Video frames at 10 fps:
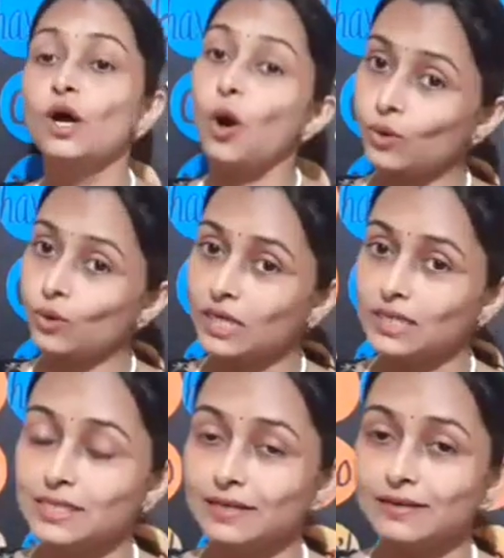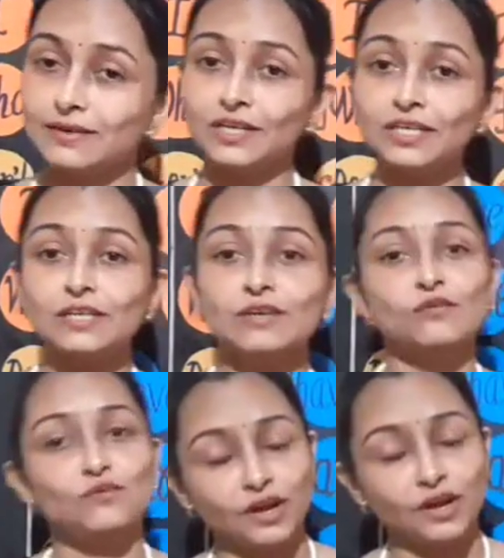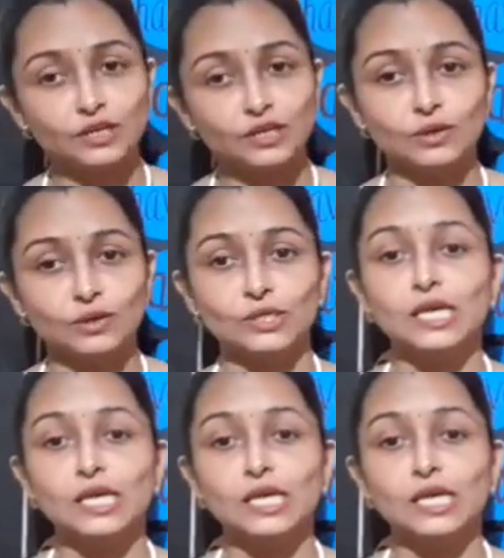Okay, children, very good.